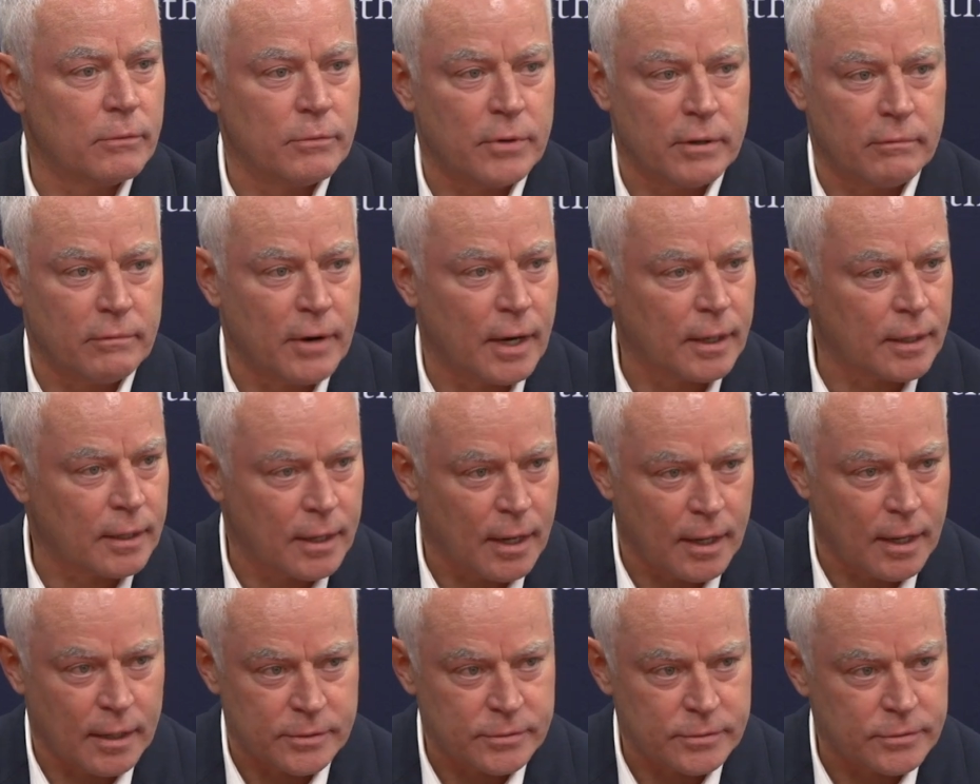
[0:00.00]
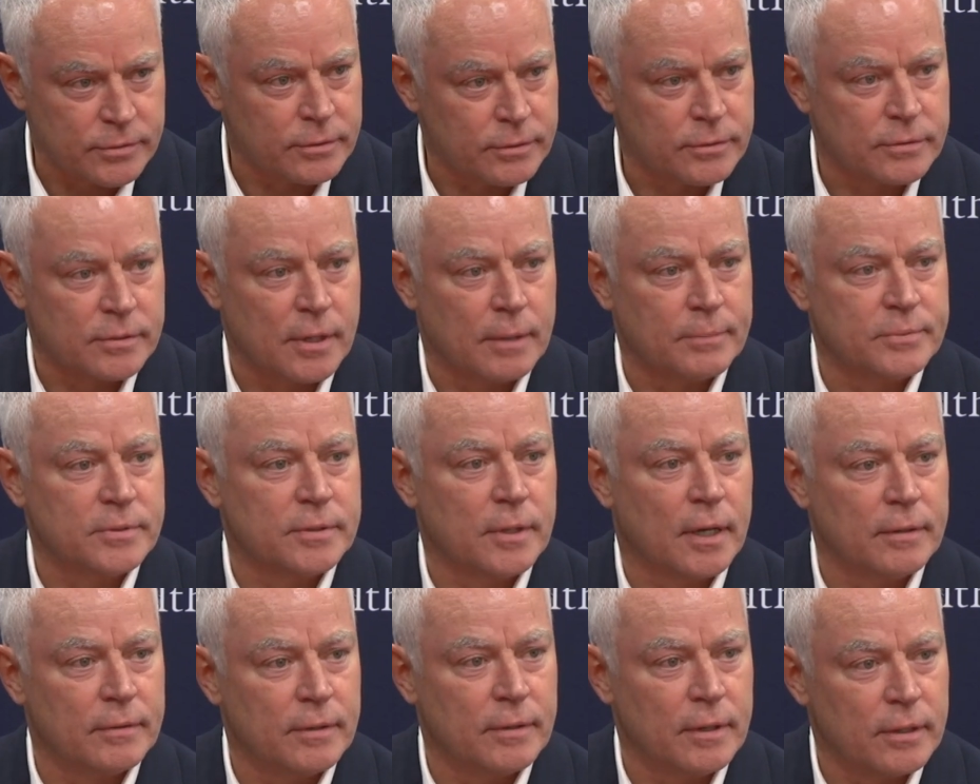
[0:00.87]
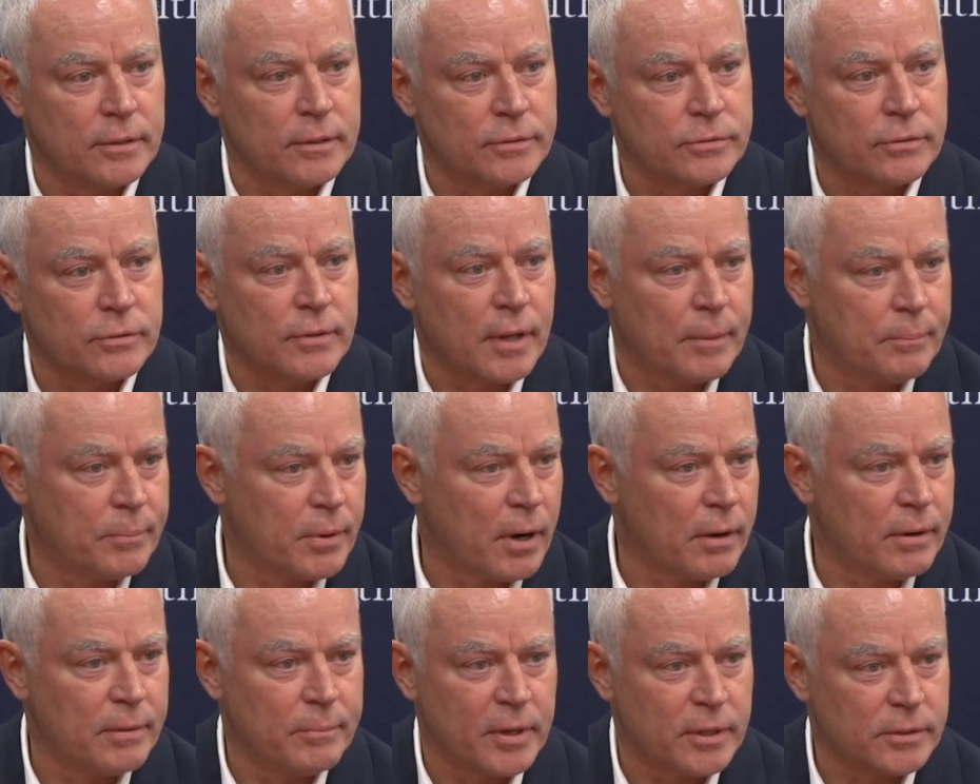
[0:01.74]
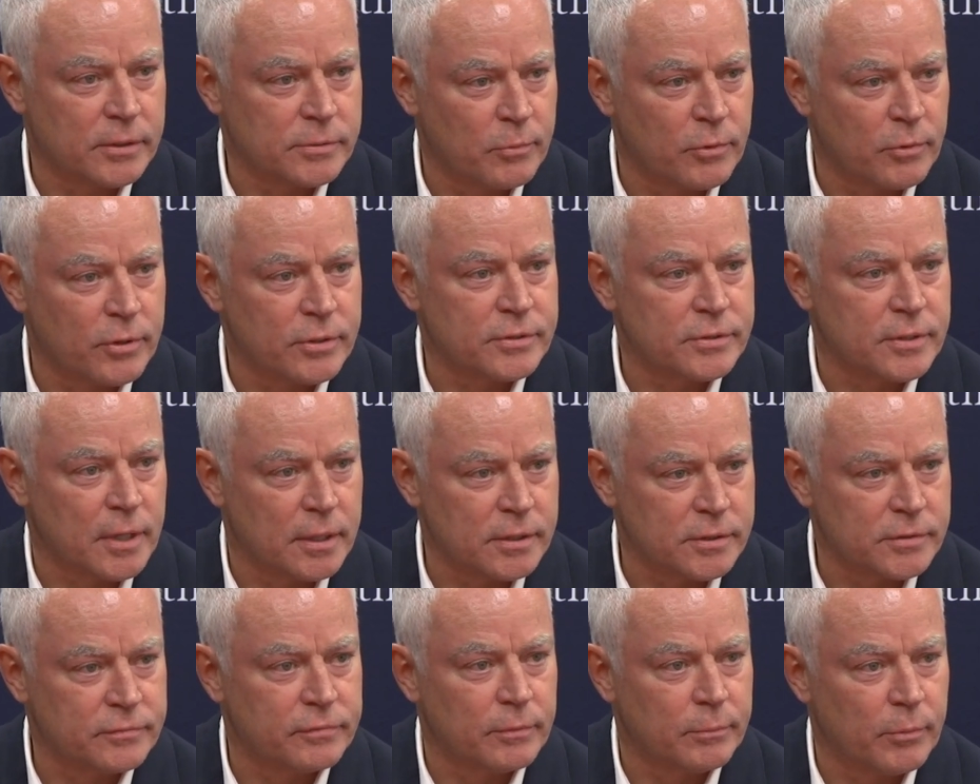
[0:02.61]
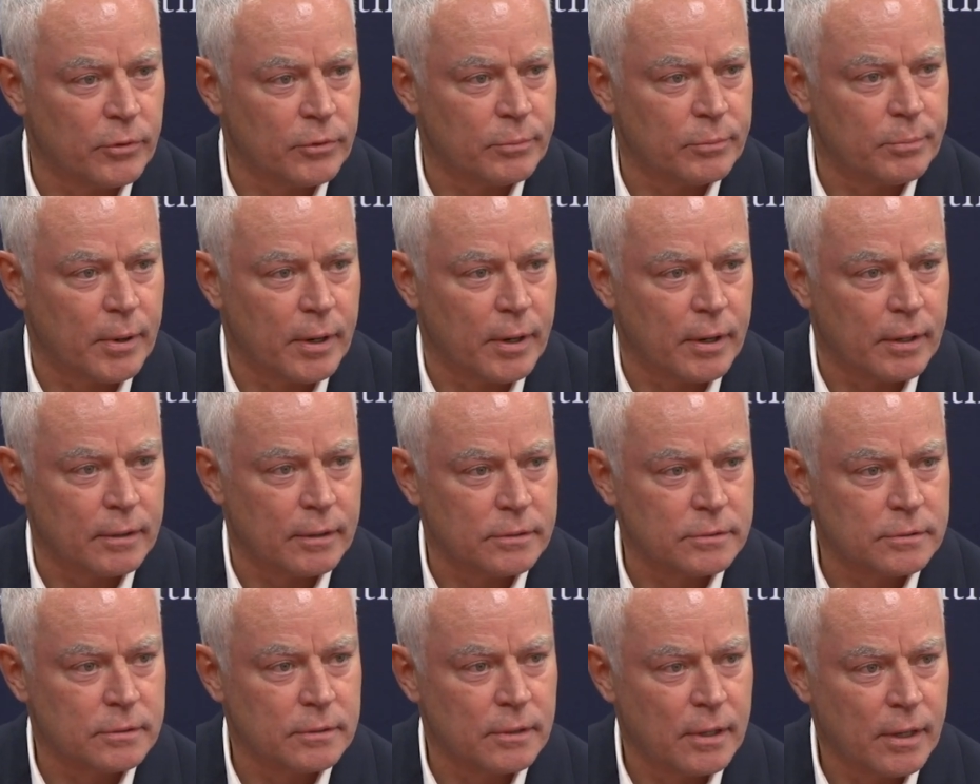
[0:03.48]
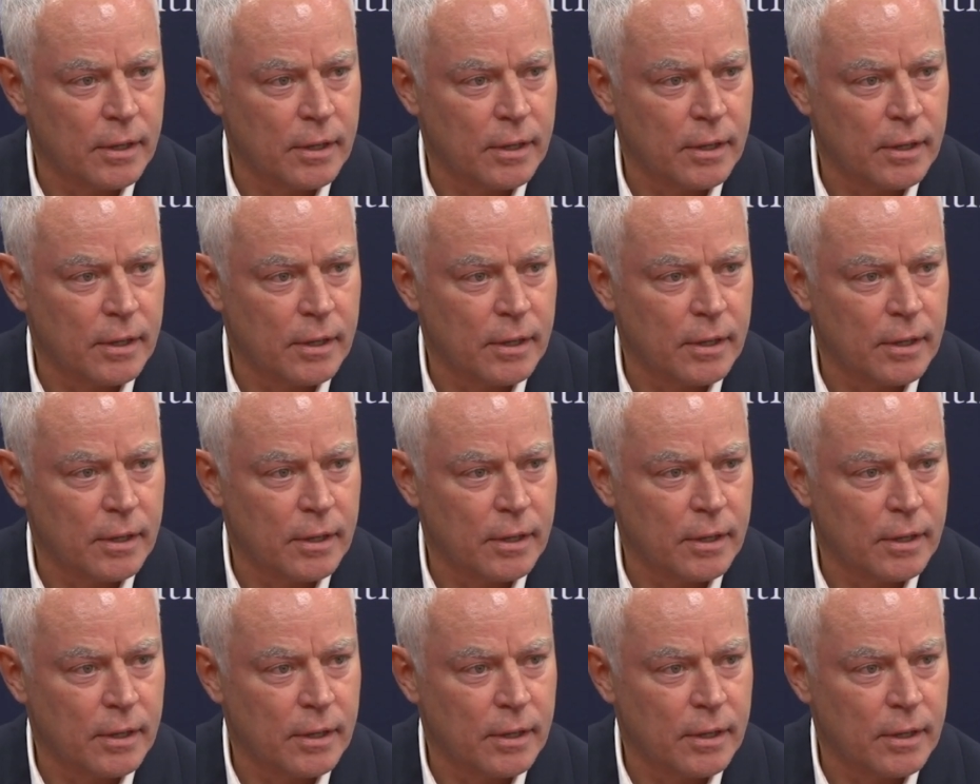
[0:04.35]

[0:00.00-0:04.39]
We recognize there's upside there, so that probably makes more sense for both parties.